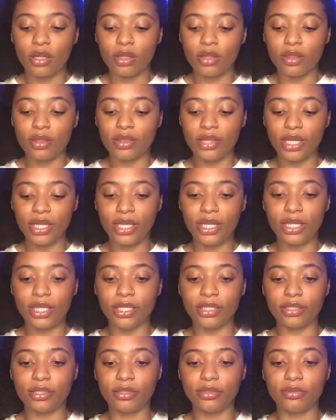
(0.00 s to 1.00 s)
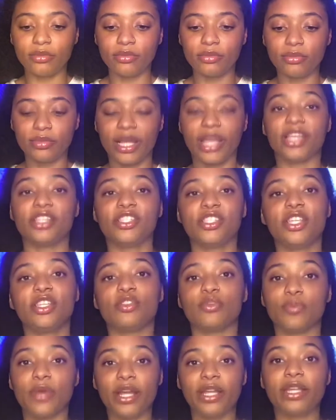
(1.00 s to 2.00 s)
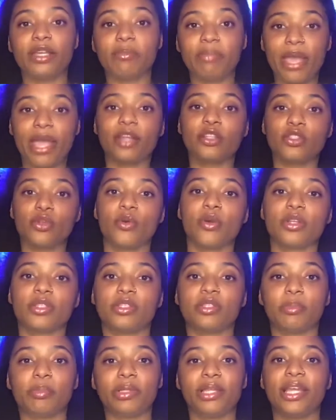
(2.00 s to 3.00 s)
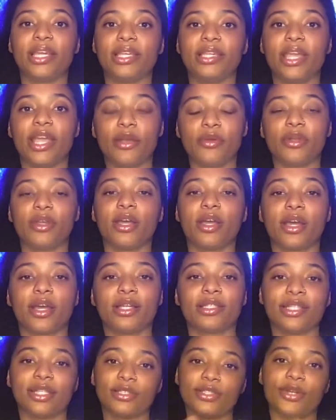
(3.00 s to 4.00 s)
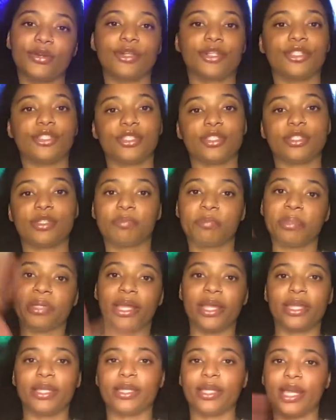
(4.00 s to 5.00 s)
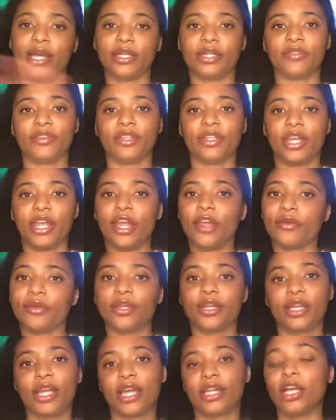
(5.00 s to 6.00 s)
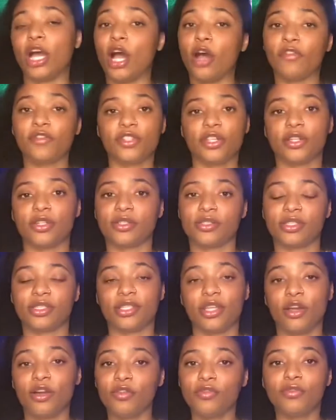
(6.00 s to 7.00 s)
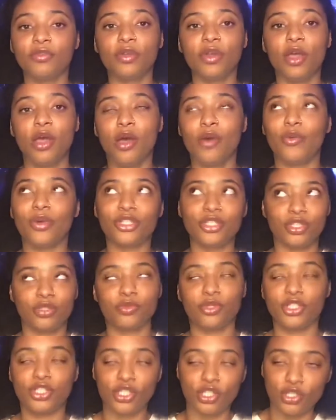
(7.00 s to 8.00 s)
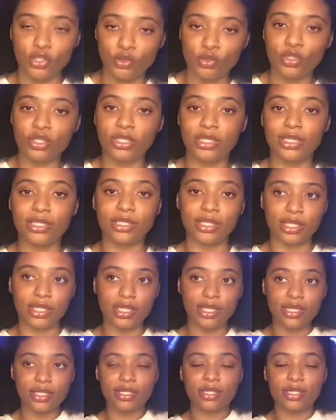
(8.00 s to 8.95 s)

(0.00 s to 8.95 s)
then, as she's running back towards the play area, because I told her to just play kind of in an area kind of off to herself, which is what she usually does.